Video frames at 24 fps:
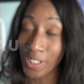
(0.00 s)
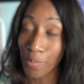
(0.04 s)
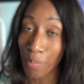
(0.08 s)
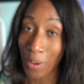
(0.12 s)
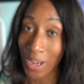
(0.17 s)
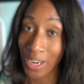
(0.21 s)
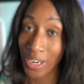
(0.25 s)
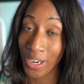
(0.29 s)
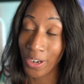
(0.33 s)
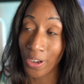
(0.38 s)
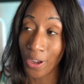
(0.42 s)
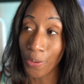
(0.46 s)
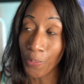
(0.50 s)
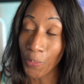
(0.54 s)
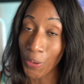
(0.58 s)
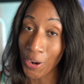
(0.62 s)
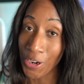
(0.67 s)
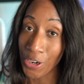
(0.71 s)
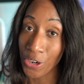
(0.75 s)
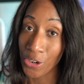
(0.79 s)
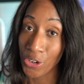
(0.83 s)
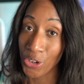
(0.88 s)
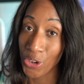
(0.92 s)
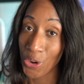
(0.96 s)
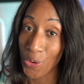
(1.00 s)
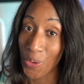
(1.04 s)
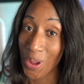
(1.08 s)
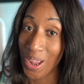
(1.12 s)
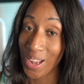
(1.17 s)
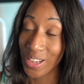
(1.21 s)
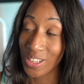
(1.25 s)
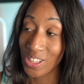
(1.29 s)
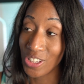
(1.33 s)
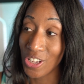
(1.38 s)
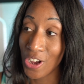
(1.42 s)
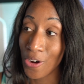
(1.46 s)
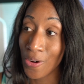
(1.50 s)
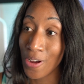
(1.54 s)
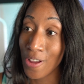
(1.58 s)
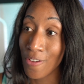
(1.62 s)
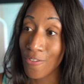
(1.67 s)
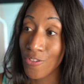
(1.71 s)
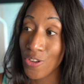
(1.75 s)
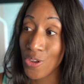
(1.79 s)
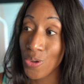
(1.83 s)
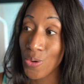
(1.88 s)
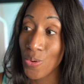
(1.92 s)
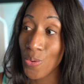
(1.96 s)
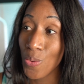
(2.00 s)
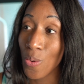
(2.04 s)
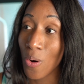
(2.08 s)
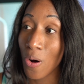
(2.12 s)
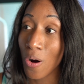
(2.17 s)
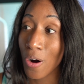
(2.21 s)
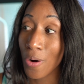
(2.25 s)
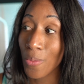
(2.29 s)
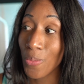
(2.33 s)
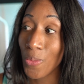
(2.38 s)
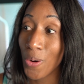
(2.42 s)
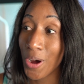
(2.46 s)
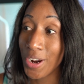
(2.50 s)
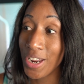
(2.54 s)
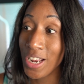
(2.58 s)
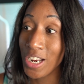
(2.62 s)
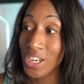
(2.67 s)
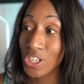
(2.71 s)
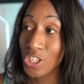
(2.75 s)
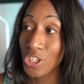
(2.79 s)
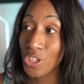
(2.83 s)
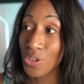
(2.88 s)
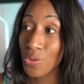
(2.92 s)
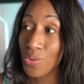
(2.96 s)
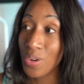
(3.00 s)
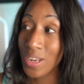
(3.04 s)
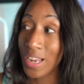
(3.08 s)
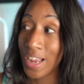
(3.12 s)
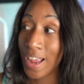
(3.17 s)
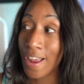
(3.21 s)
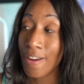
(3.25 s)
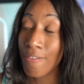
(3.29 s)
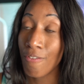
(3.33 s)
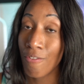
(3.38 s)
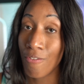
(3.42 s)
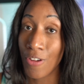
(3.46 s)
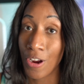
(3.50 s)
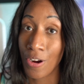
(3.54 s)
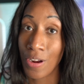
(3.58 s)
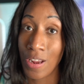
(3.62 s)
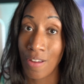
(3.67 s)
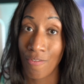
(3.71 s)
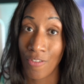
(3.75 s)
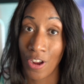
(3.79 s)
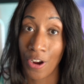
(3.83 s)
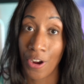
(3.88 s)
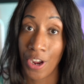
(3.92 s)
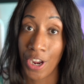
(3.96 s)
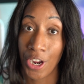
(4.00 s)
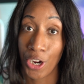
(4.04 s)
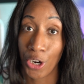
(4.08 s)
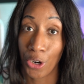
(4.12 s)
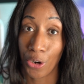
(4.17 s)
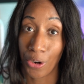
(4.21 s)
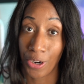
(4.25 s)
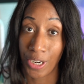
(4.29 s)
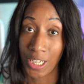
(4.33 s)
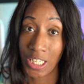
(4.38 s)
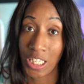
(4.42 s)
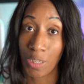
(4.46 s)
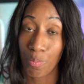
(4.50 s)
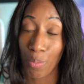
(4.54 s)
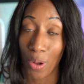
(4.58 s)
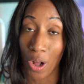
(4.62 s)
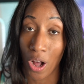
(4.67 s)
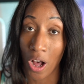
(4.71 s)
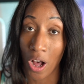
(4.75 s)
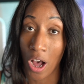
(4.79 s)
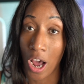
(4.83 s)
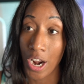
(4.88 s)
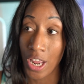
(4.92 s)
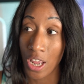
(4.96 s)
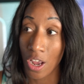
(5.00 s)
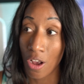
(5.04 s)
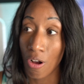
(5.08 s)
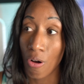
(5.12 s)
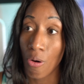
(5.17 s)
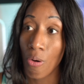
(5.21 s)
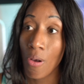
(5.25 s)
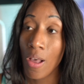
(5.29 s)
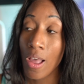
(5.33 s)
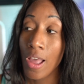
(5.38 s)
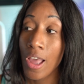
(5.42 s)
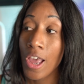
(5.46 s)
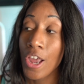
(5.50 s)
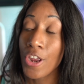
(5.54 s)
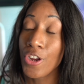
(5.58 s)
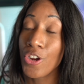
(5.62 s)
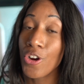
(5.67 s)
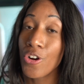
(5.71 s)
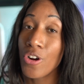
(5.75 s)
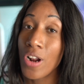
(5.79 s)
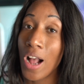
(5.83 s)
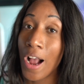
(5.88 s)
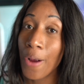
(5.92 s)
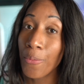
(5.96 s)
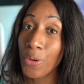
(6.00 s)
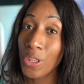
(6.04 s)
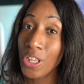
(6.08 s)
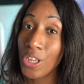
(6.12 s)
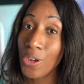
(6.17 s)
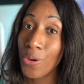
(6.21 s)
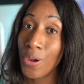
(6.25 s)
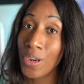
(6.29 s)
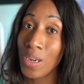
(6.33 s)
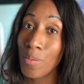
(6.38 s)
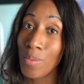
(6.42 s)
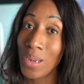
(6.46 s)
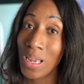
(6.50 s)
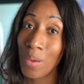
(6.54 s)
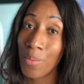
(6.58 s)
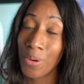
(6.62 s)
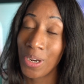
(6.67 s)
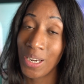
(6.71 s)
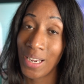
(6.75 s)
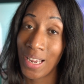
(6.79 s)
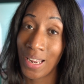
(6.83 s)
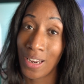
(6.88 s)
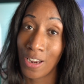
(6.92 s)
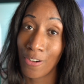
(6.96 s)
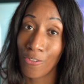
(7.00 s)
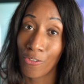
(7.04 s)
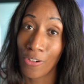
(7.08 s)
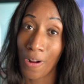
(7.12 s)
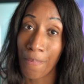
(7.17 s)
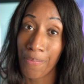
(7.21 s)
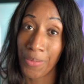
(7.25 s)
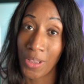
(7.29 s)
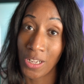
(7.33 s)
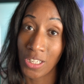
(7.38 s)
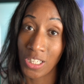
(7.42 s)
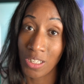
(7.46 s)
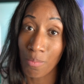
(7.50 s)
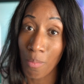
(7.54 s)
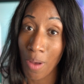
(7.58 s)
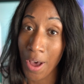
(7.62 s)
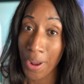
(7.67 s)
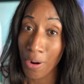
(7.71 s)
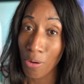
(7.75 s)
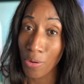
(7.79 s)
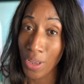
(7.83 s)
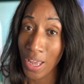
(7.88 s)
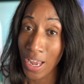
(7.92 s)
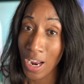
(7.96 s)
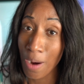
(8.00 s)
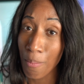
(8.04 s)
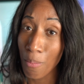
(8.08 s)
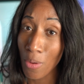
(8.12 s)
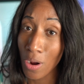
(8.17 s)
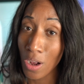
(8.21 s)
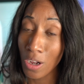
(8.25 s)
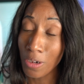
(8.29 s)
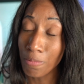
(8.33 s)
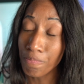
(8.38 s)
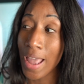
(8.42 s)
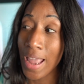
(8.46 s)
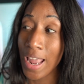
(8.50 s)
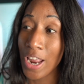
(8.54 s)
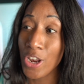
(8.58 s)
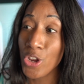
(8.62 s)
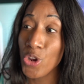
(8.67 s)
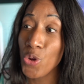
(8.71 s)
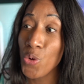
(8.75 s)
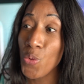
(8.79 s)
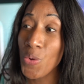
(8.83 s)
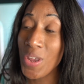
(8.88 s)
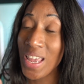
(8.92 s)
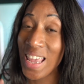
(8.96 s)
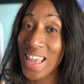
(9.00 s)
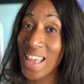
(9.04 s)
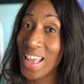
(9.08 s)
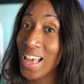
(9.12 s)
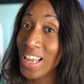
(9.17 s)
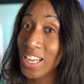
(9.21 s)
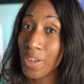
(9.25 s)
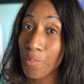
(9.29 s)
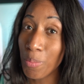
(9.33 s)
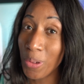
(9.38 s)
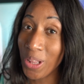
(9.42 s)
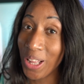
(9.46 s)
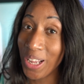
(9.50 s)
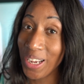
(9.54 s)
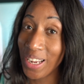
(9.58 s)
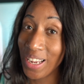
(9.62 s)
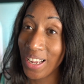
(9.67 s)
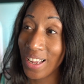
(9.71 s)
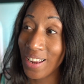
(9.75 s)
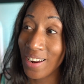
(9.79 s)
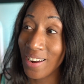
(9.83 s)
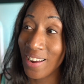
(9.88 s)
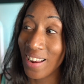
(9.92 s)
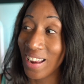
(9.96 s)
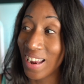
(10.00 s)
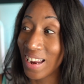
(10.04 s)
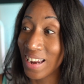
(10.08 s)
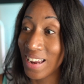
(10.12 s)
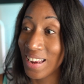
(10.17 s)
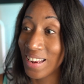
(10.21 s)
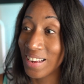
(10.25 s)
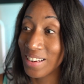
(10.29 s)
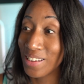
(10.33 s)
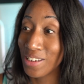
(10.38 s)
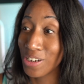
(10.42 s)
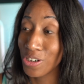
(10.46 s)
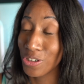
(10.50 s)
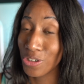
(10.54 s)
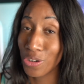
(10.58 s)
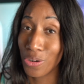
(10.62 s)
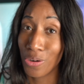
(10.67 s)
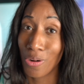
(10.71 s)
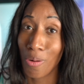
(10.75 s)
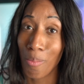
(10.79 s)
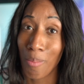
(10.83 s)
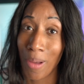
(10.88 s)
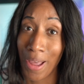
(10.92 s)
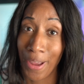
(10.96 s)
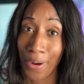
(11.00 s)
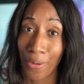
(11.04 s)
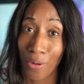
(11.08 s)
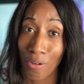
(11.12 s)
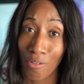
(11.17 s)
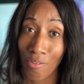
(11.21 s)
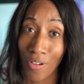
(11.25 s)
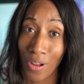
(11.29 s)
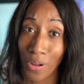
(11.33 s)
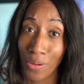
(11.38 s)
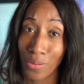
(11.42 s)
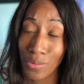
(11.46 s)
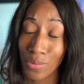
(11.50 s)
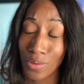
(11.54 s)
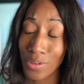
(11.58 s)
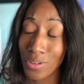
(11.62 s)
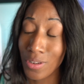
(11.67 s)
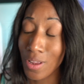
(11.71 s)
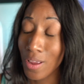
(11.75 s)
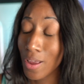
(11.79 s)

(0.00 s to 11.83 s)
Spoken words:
depending on what you're doing. So if you are wanting to get very, very crisp audio, you're not really going to be able to get it from this model camera, and you can't plug in any additional microphones.